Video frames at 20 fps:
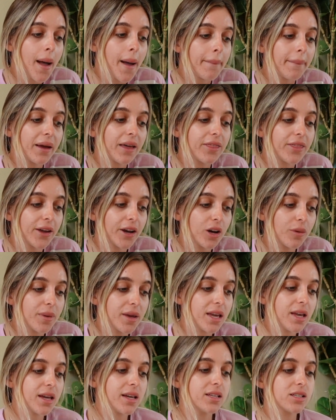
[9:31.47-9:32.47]
my
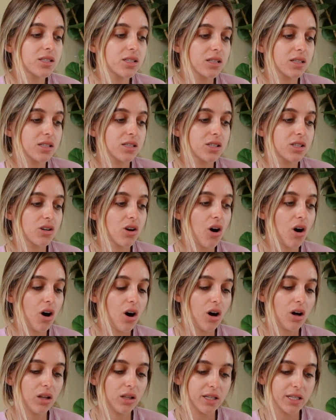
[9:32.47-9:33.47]
therapy
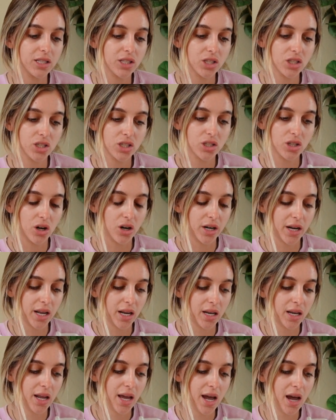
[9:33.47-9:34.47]
call is
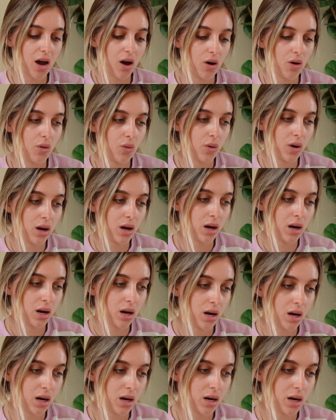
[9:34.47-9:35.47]
starting now.
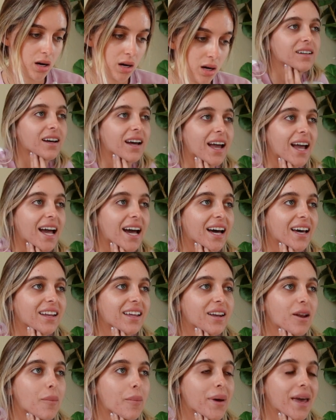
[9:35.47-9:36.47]
I had
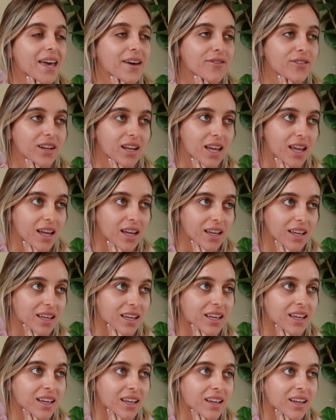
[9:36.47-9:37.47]
an epiphany
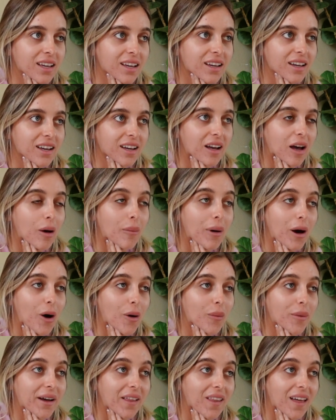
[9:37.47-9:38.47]

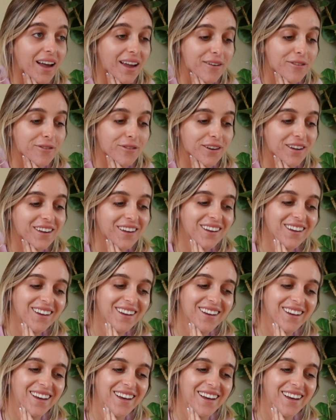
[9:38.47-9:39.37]
about my life.